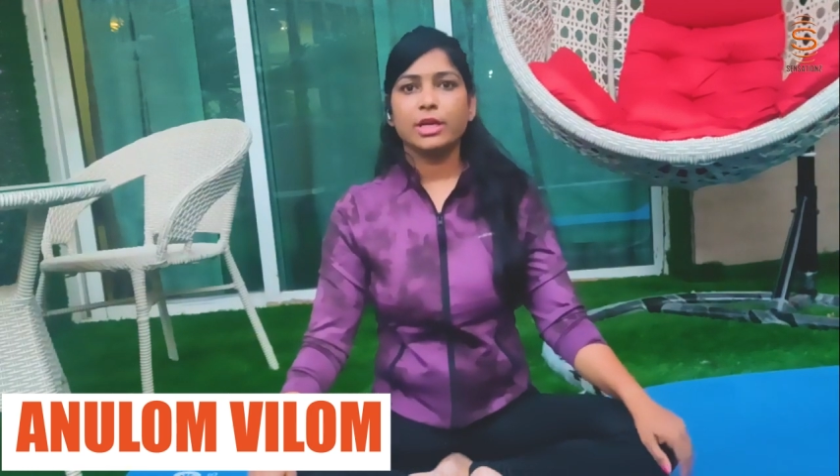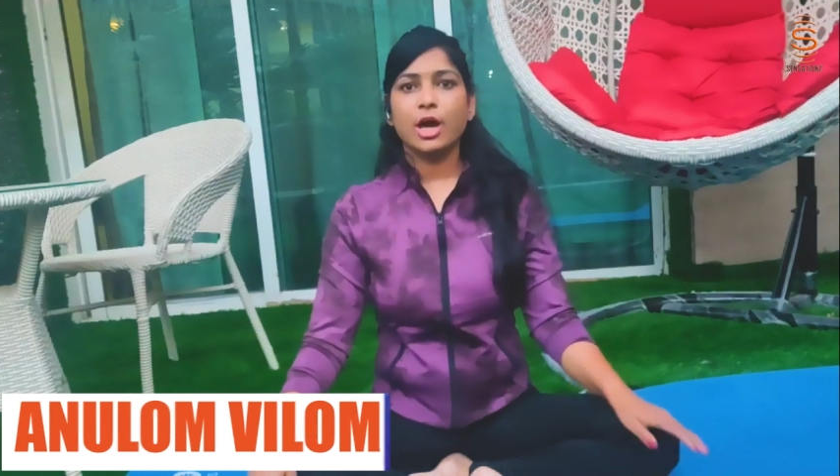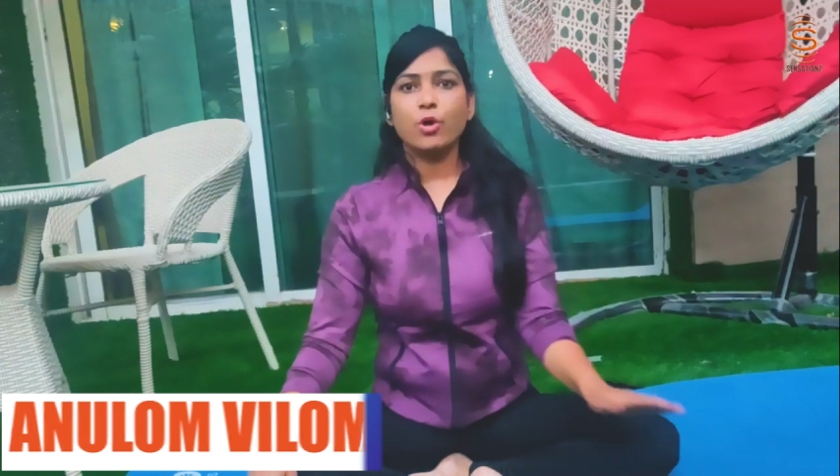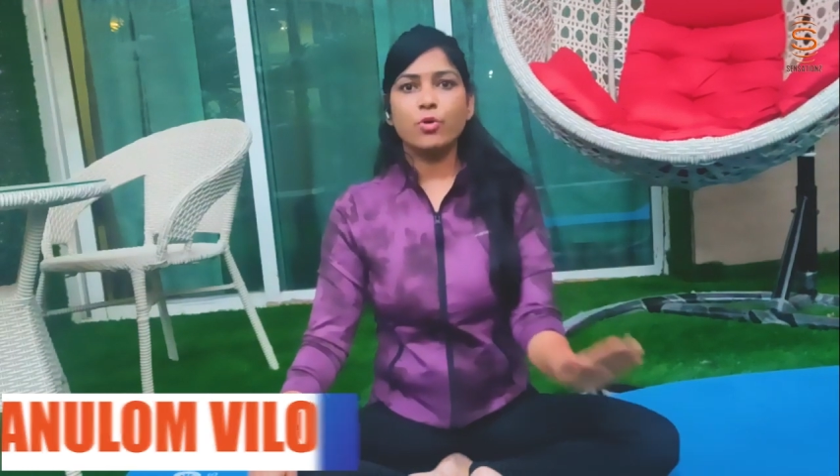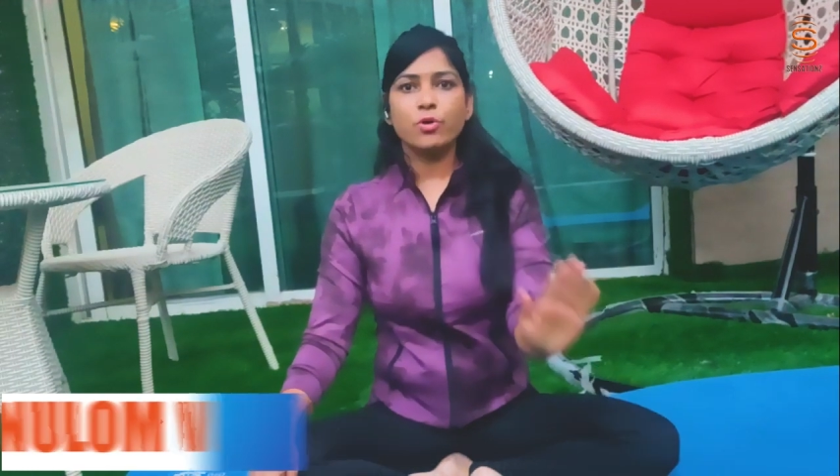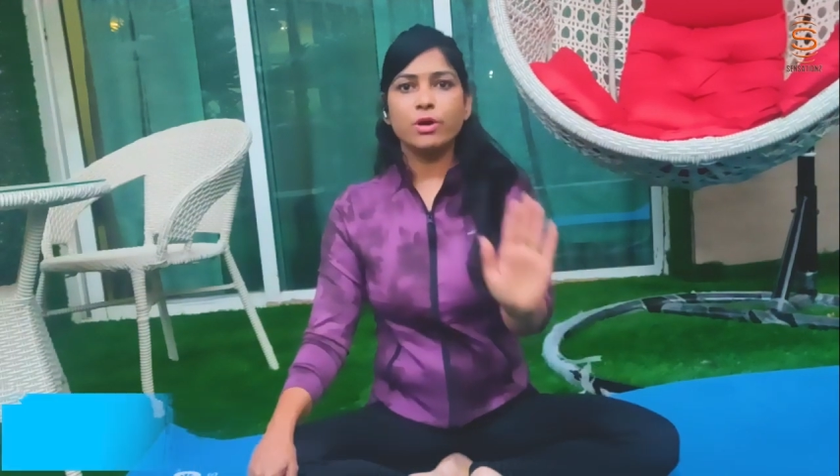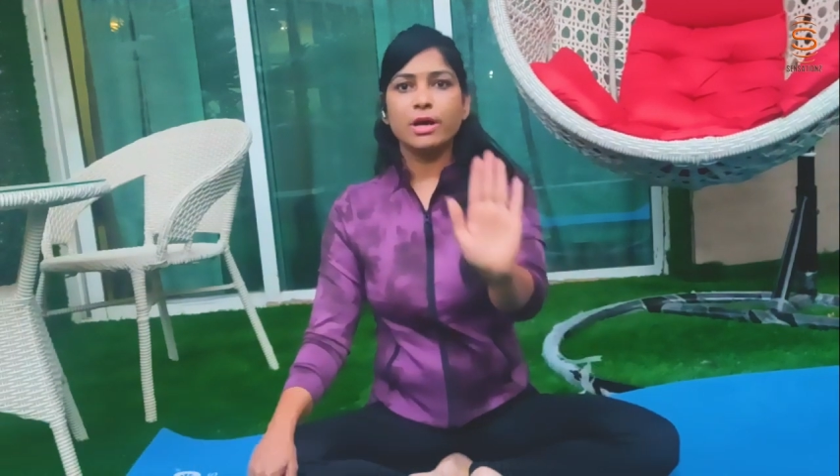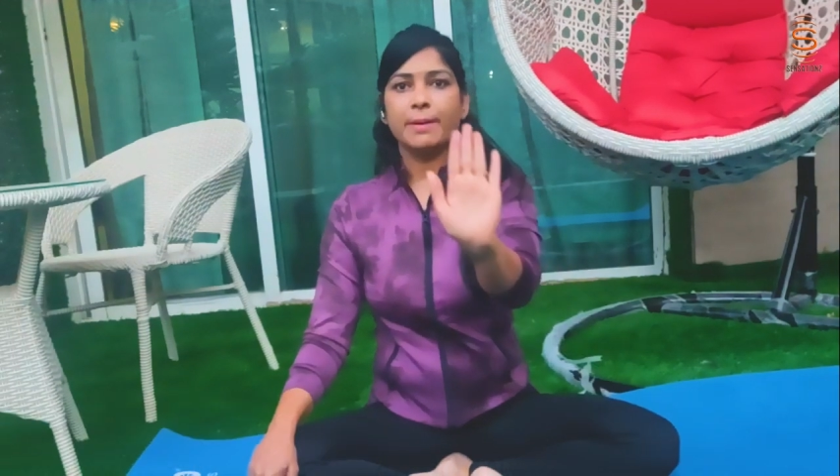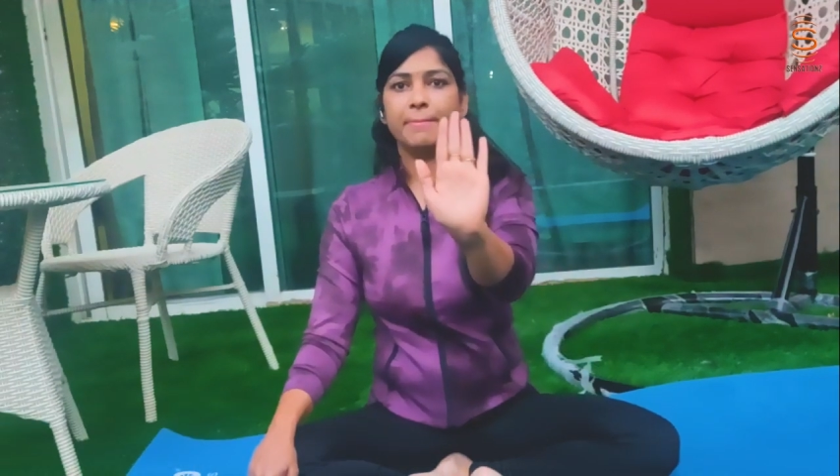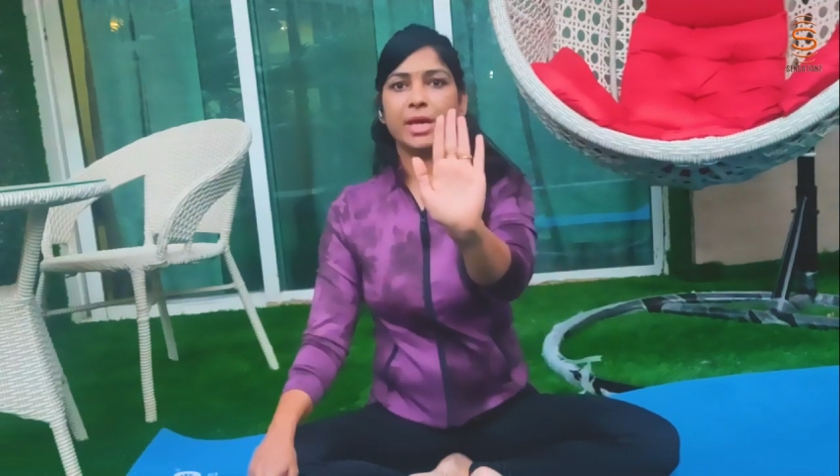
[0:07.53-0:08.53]
Now,
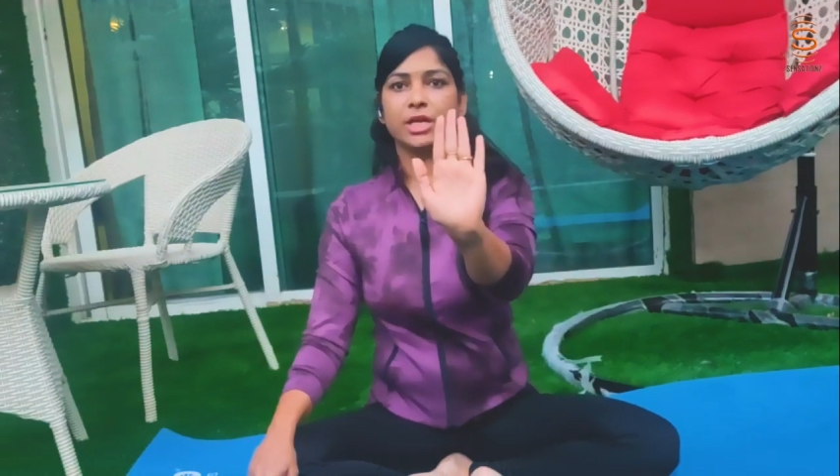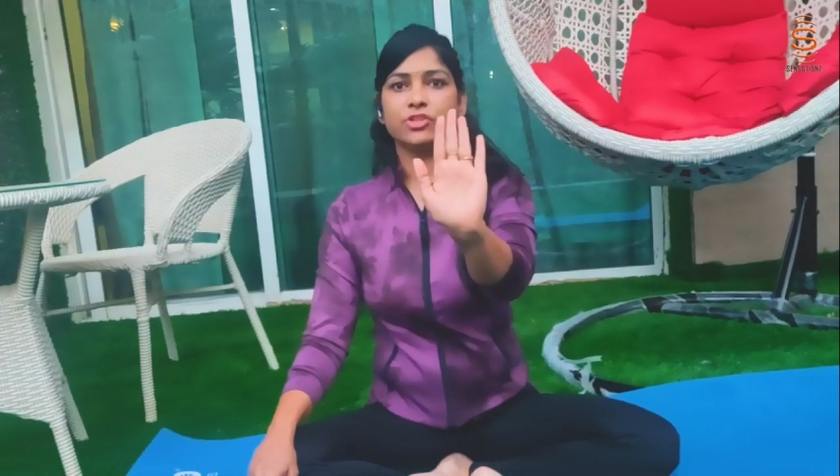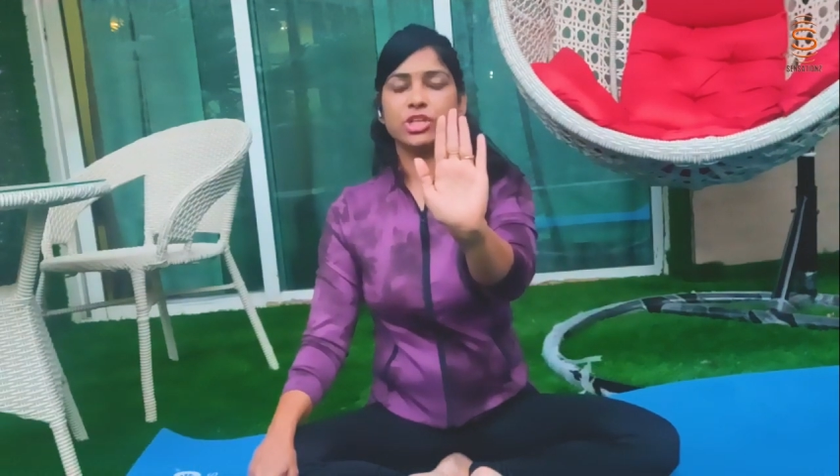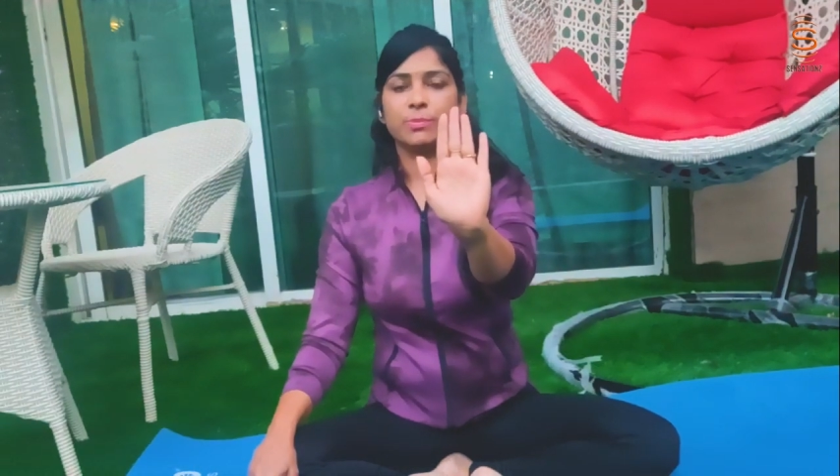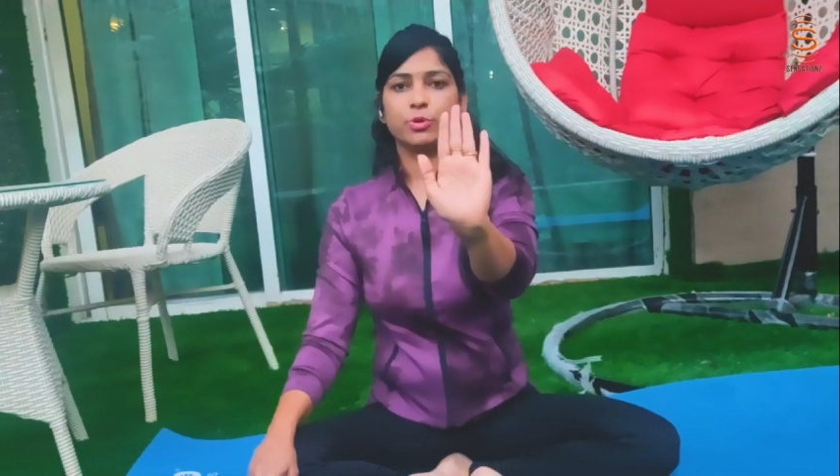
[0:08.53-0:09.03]
make a chin